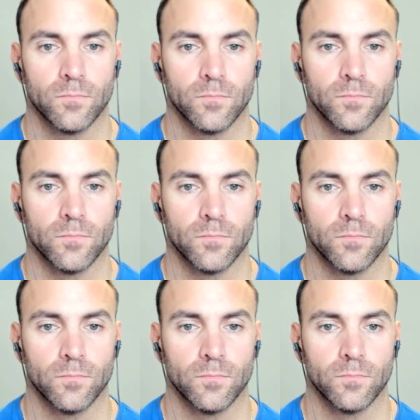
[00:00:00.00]

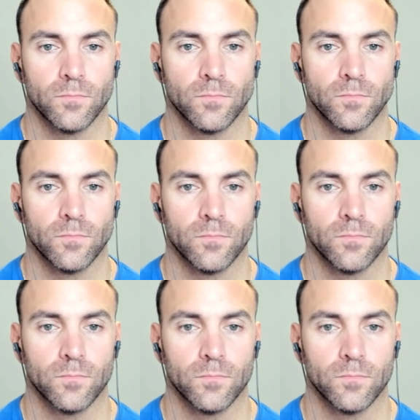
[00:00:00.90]

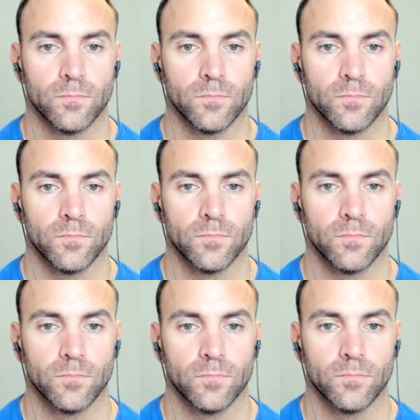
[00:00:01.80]

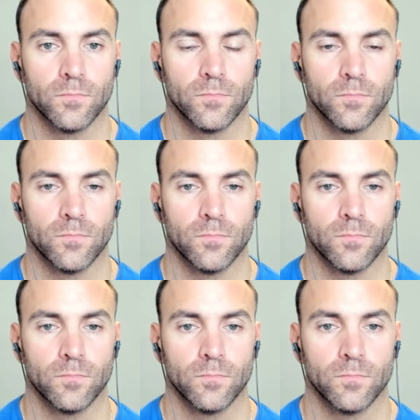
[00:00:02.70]

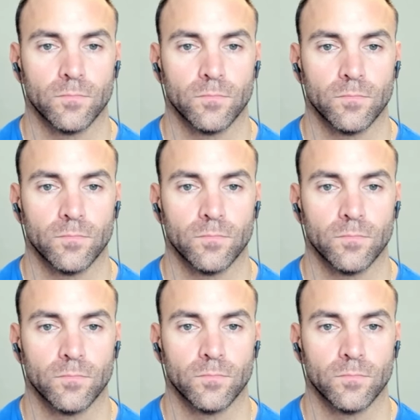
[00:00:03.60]
This person isn't speaking.